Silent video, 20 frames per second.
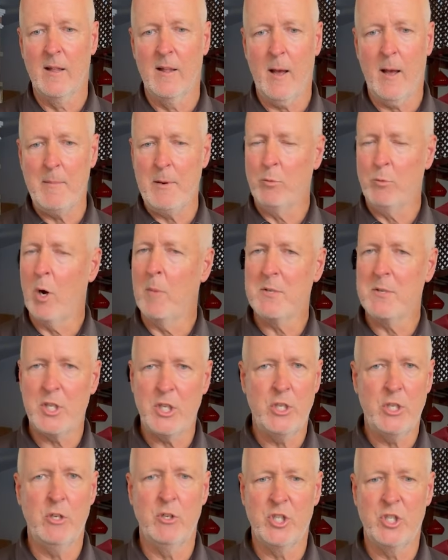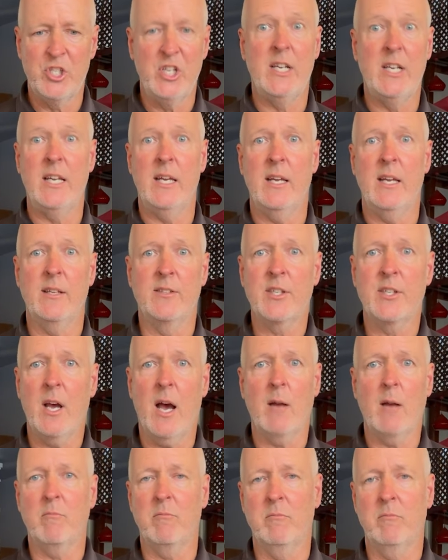I mean, Rome is a huge city. It's
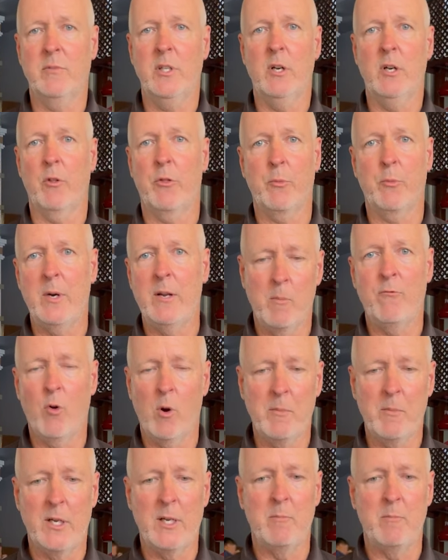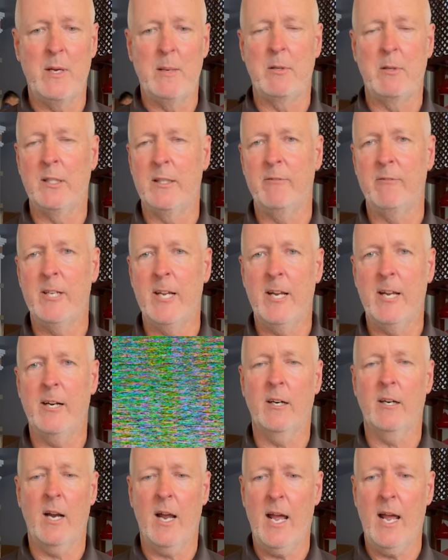got, you know, three, four million people living
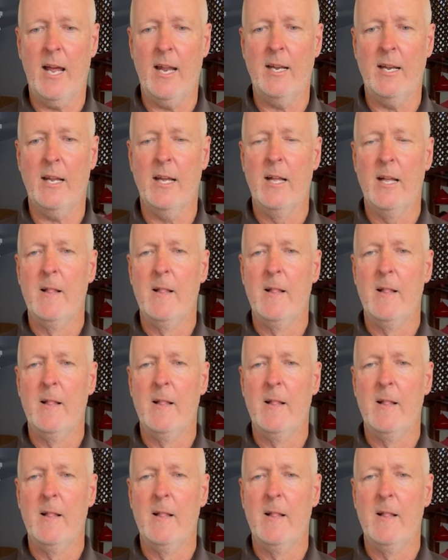here, and